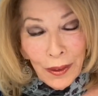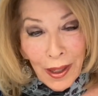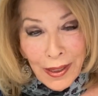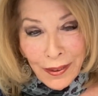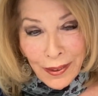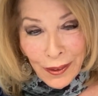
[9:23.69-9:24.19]

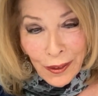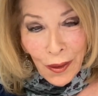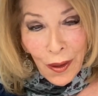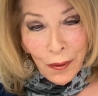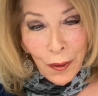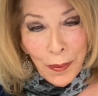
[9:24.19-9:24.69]
license.
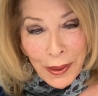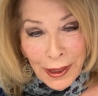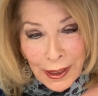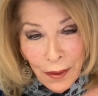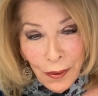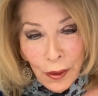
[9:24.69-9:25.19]
God forbid I
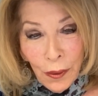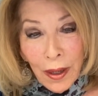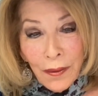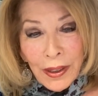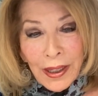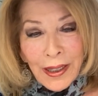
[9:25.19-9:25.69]
never
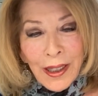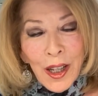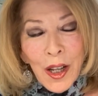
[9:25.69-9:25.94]
drive again.